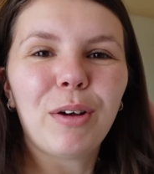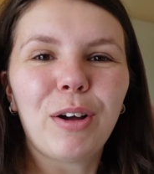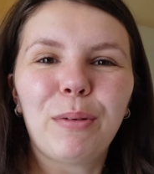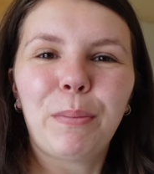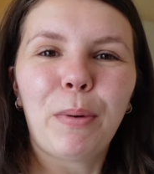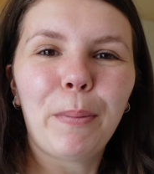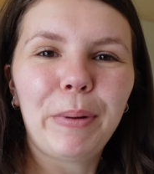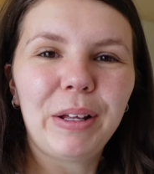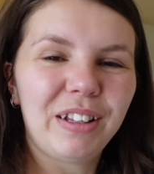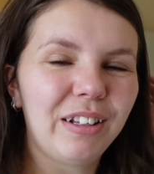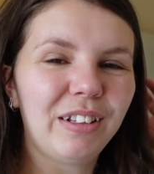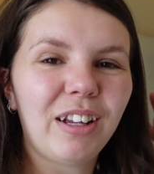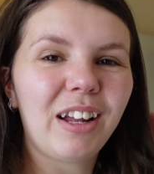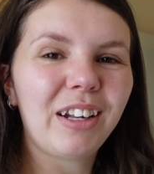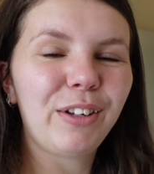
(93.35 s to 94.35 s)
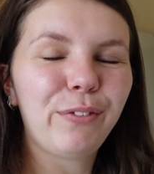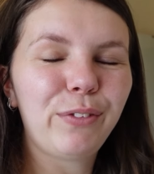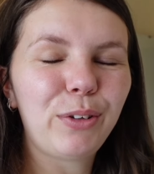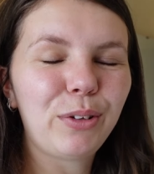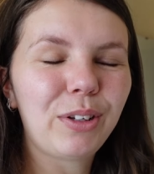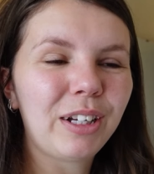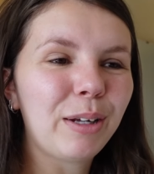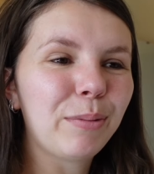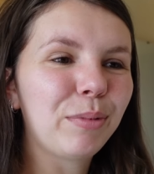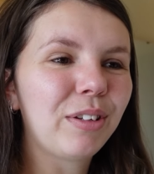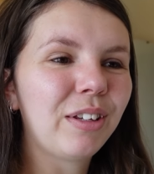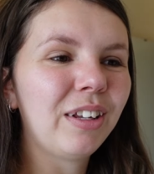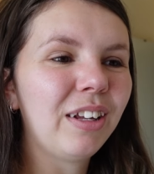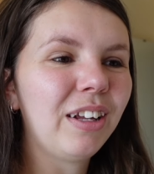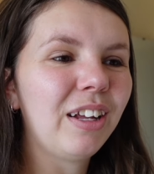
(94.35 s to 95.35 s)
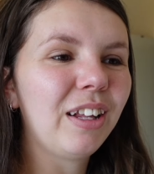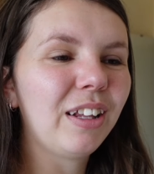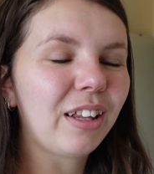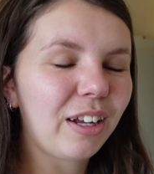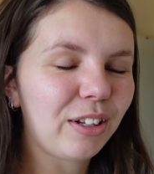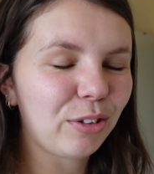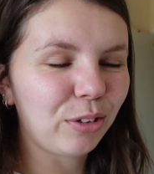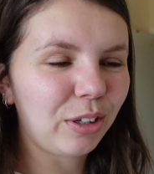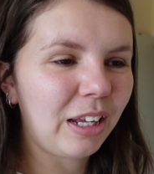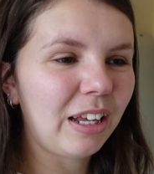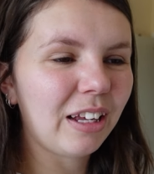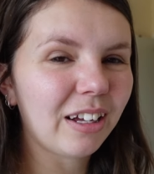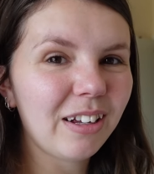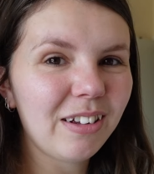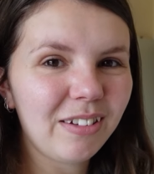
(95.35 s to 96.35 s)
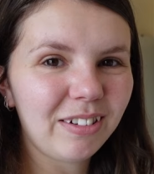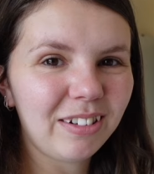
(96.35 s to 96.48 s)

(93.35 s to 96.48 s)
I'll pop in the tiny few clips that I took here.